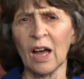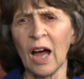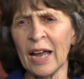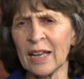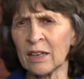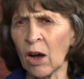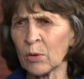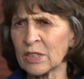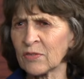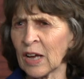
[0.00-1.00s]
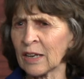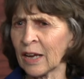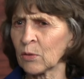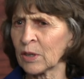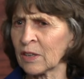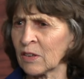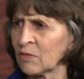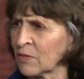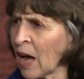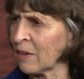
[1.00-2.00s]
I had always felt like one of the
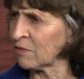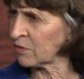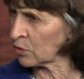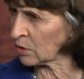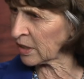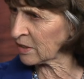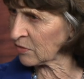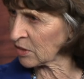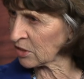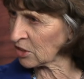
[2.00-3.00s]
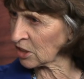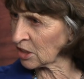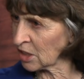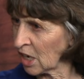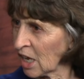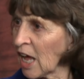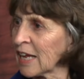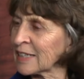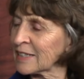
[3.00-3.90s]
five foolish virgins uh -huh.